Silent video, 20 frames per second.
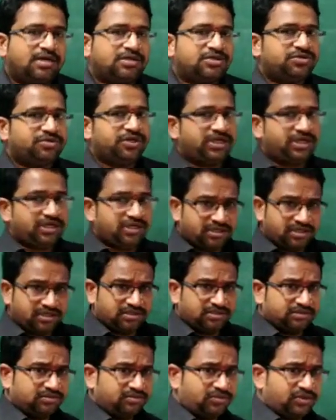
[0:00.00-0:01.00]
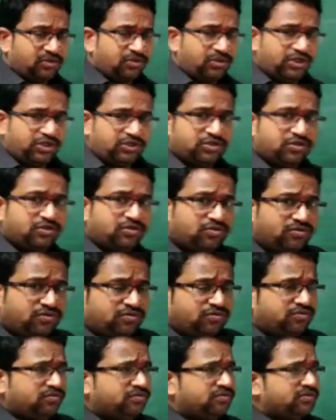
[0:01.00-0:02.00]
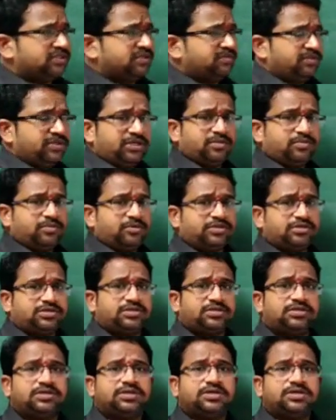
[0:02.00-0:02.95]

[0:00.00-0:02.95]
And today we are going to know something about